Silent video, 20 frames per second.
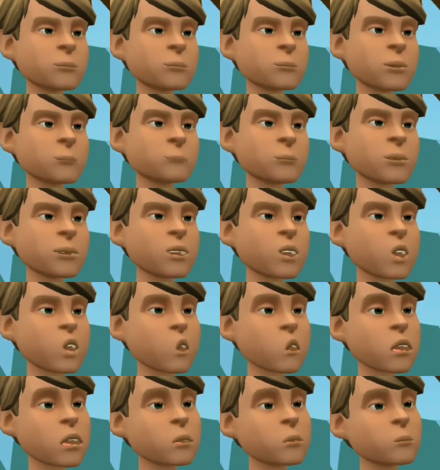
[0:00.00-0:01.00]
you know
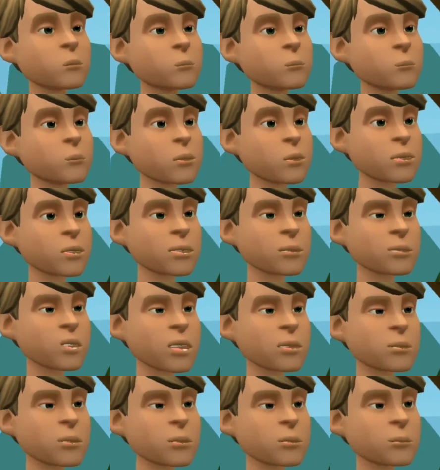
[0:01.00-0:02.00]
Grace? Well, she
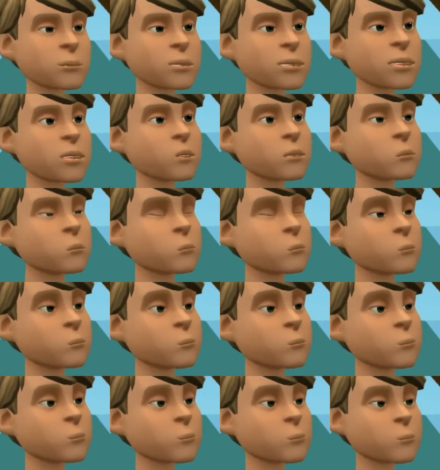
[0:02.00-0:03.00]
has a crush
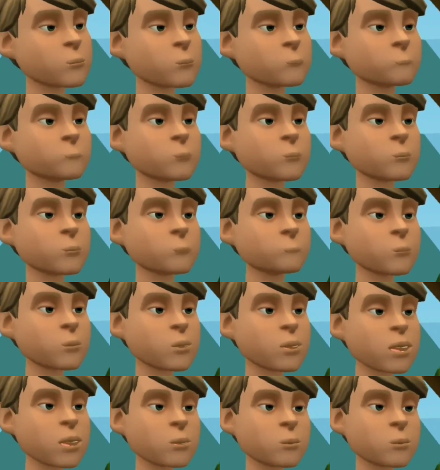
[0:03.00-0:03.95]
on Adam.